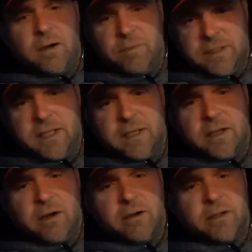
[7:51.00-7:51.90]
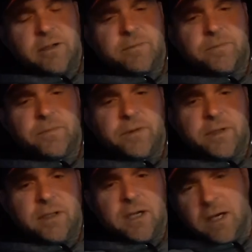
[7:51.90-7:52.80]
They take care of you.
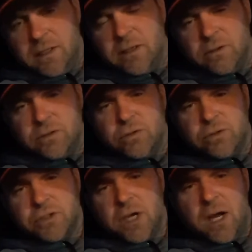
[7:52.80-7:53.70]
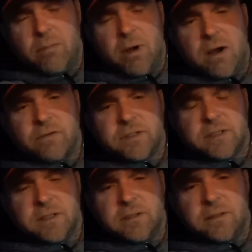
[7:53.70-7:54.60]
You got to, do your job,
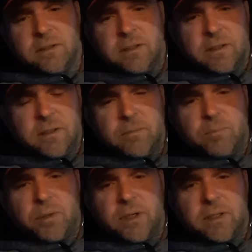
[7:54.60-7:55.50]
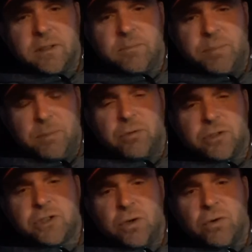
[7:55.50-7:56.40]
obviously. But people
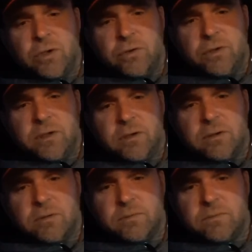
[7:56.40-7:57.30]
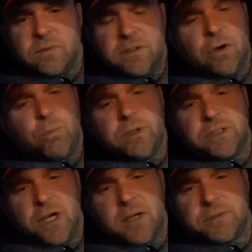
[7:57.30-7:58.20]
will show you, Don't be
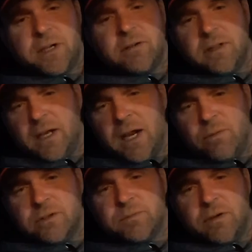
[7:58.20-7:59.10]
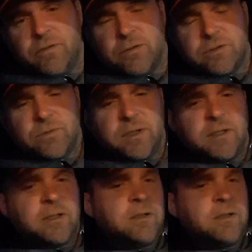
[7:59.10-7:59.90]
job scared like I was my first week.